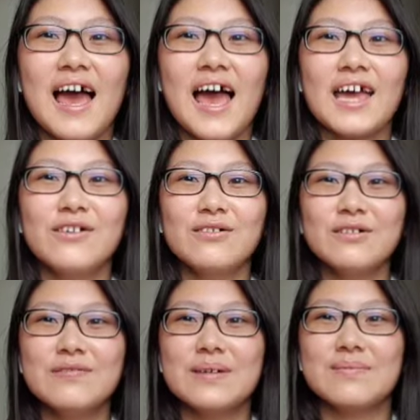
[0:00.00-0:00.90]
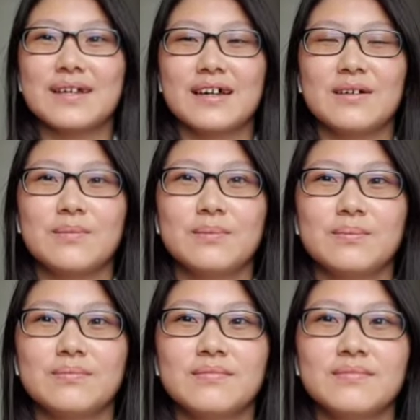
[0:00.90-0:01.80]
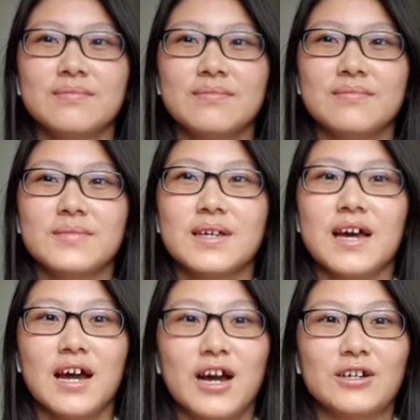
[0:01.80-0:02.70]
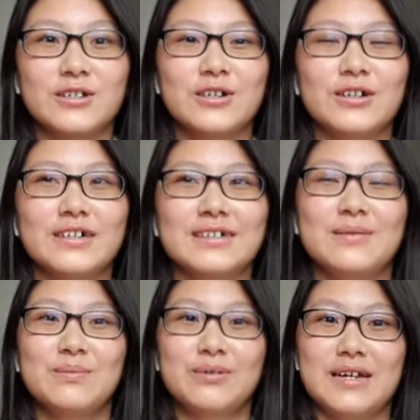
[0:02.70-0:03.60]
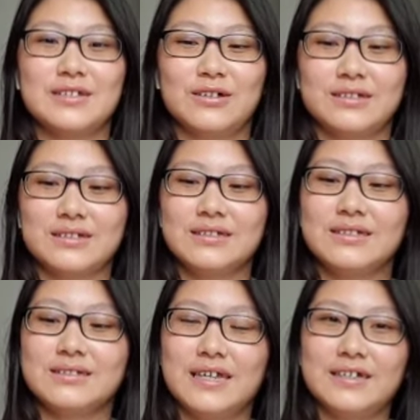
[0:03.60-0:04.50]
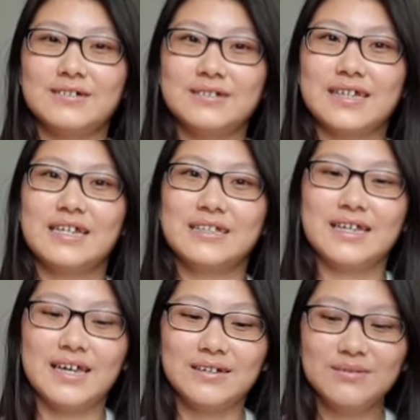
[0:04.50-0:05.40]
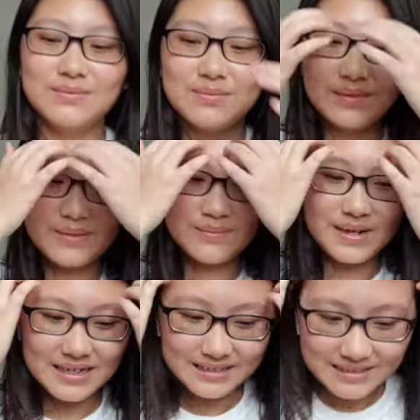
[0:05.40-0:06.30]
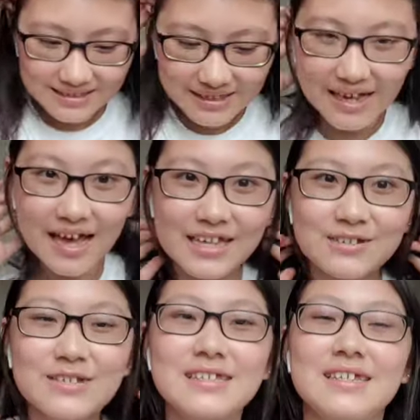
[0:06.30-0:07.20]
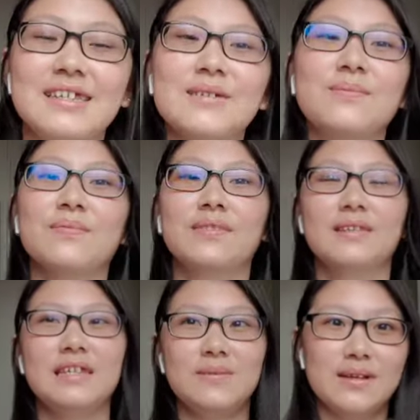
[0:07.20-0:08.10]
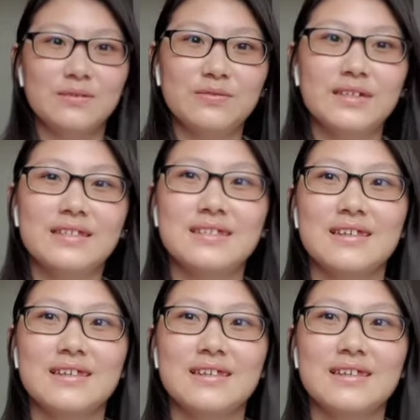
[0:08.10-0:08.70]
I don't know if I'm like a hardcore press-on nails kind of gal, but I do see the benefits.